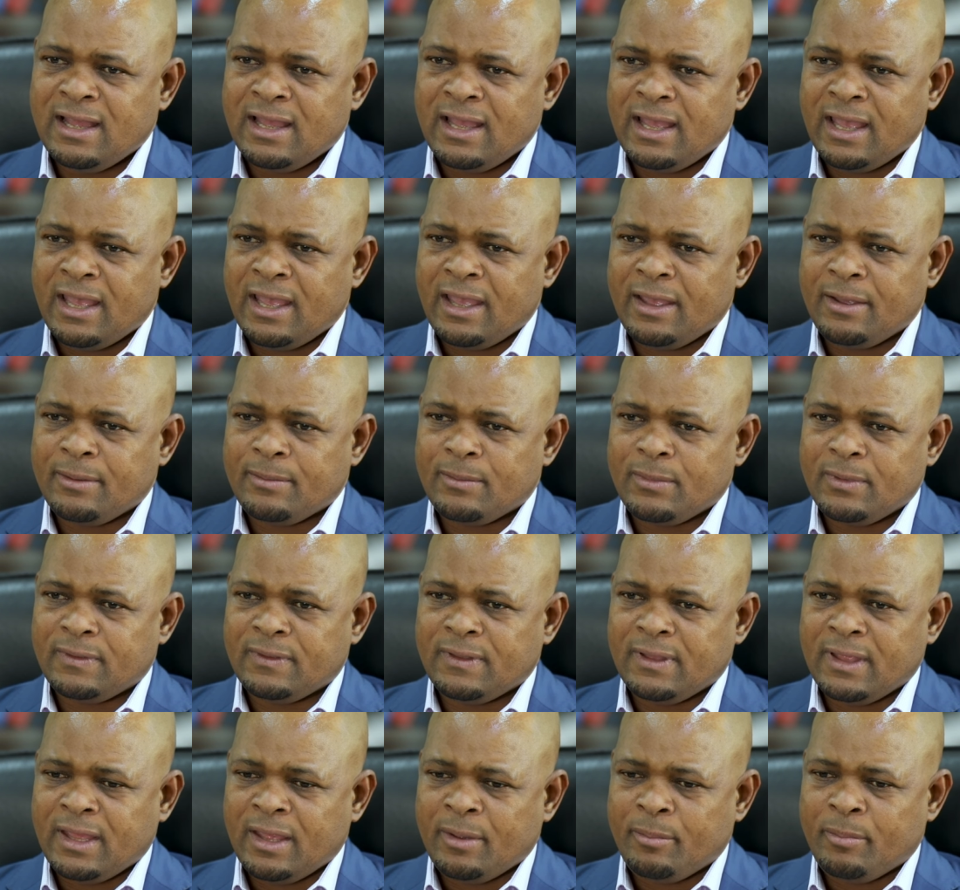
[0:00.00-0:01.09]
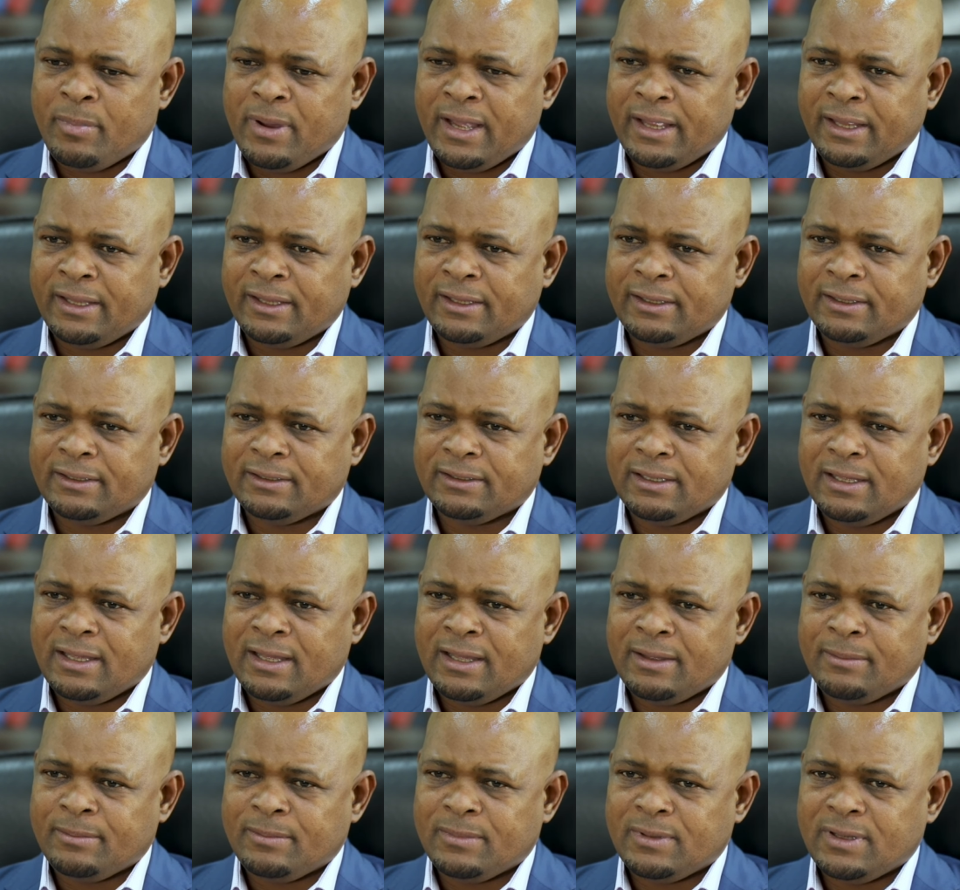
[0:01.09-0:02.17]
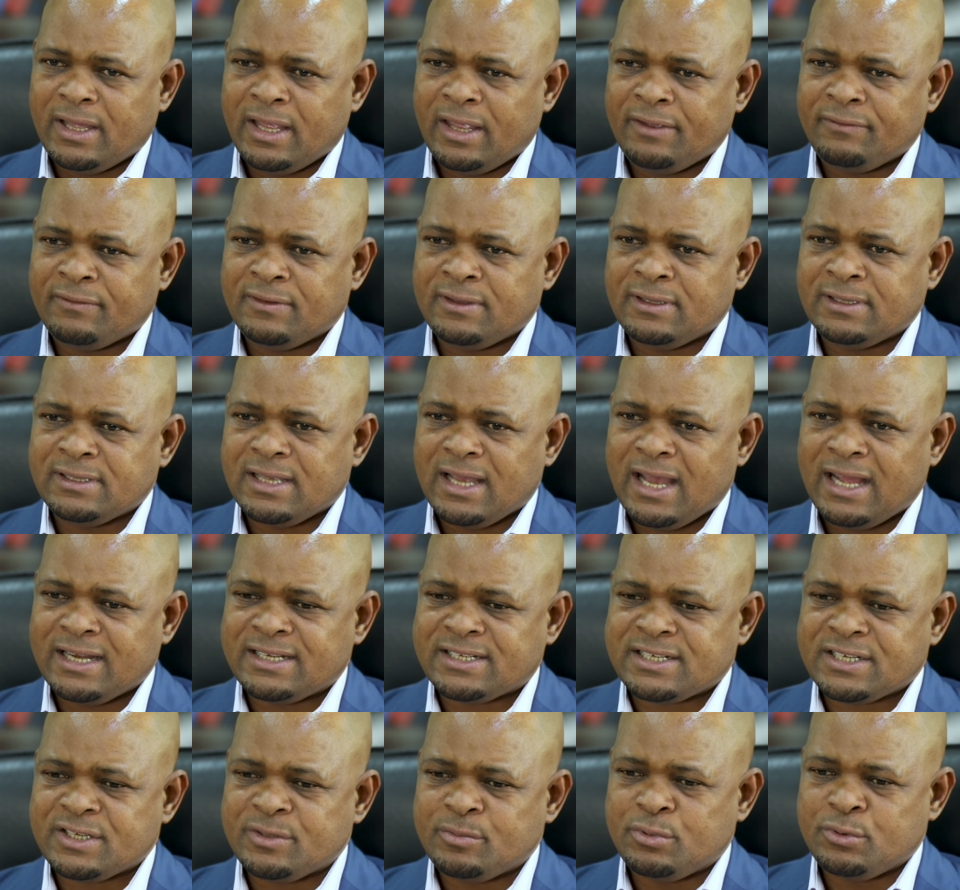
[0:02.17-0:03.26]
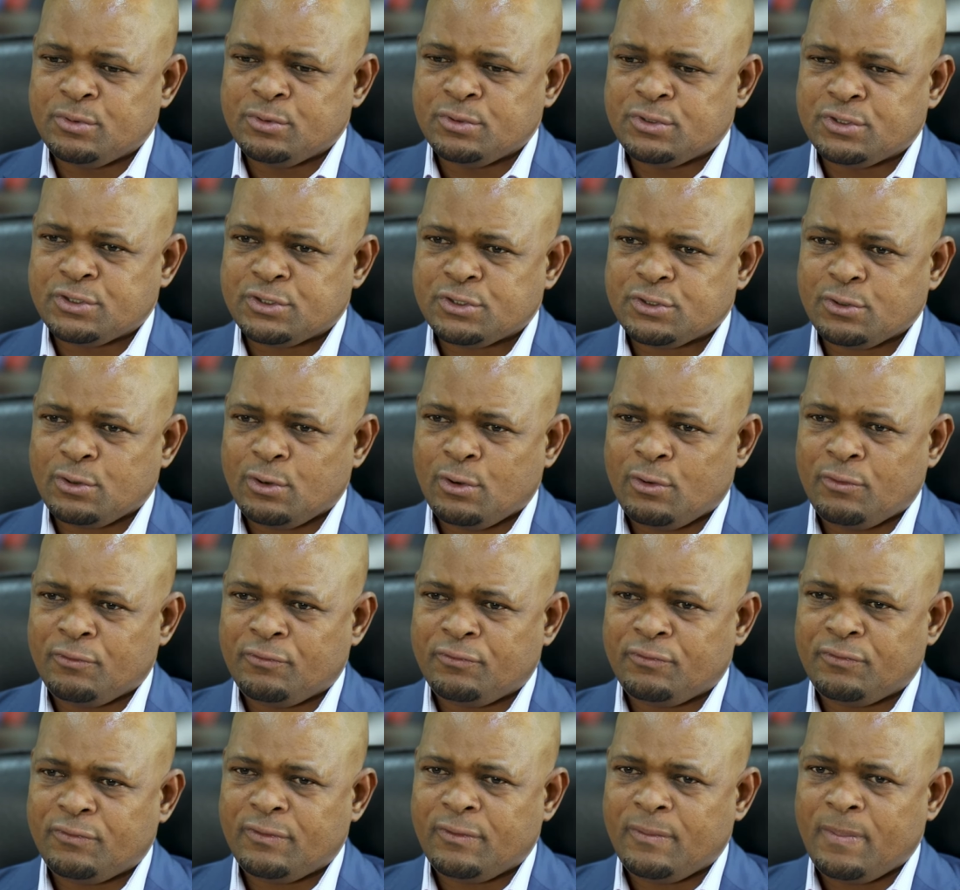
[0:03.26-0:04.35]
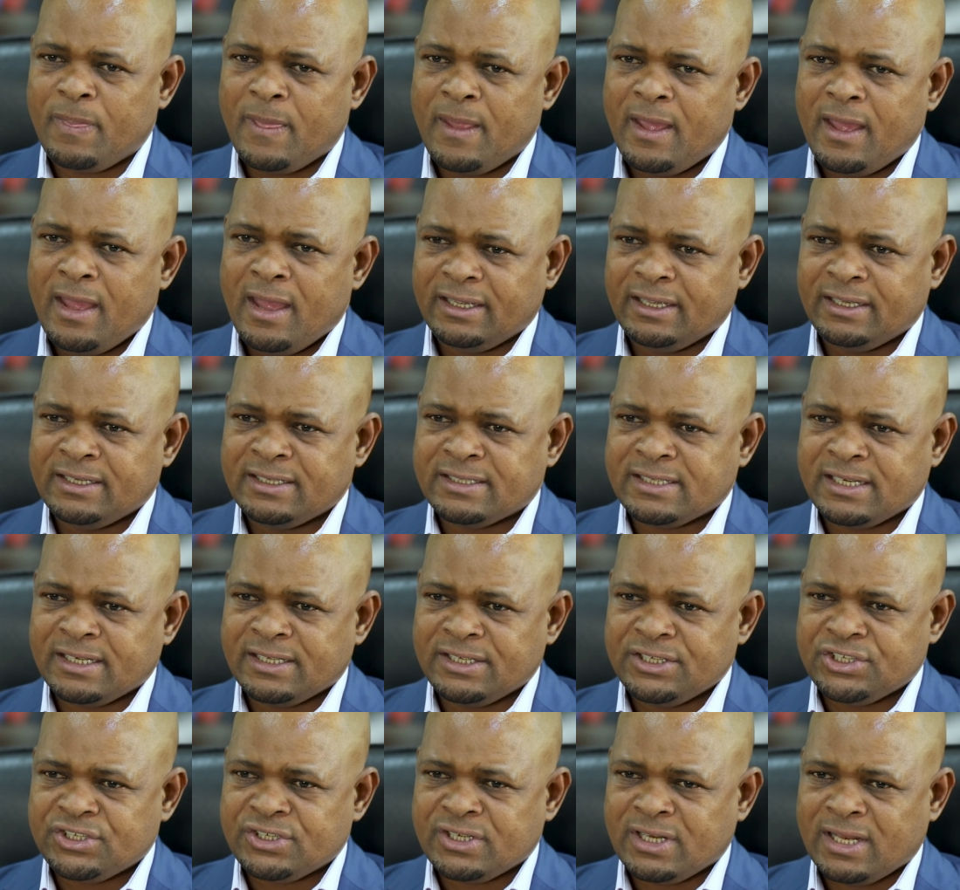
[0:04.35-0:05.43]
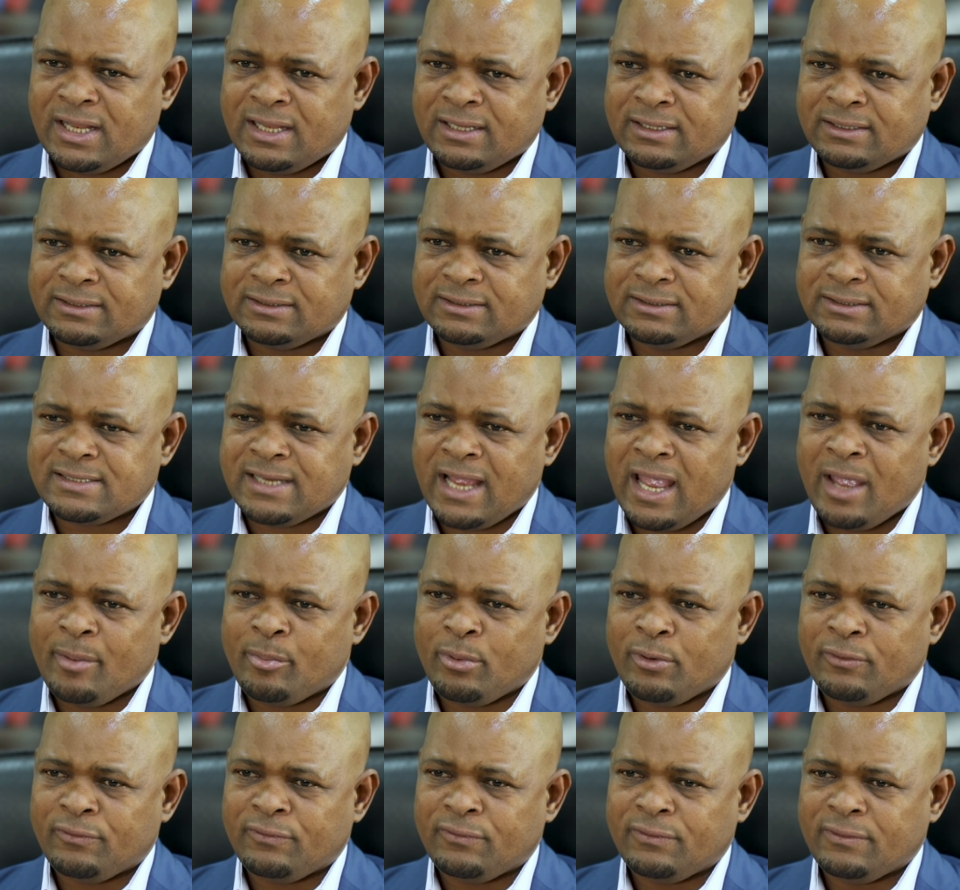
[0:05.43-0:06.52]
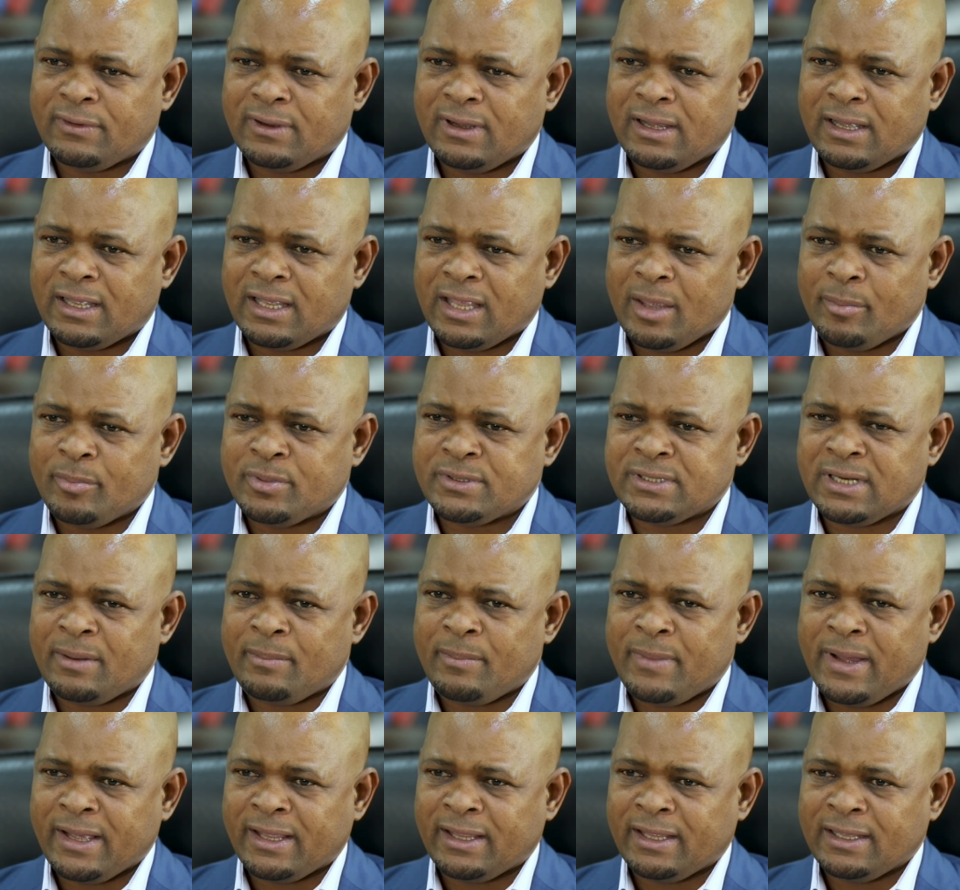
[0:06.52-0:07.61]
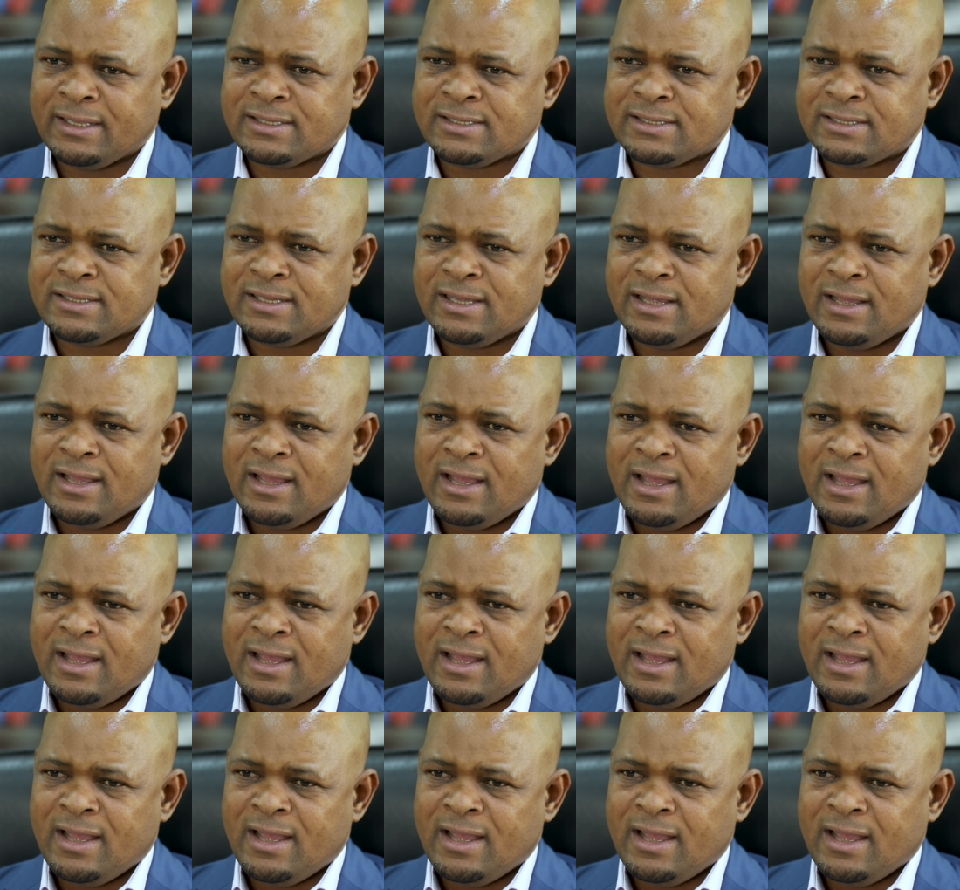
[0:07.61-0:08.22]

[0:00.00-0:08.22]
thereby having attributes of international type of capital markets,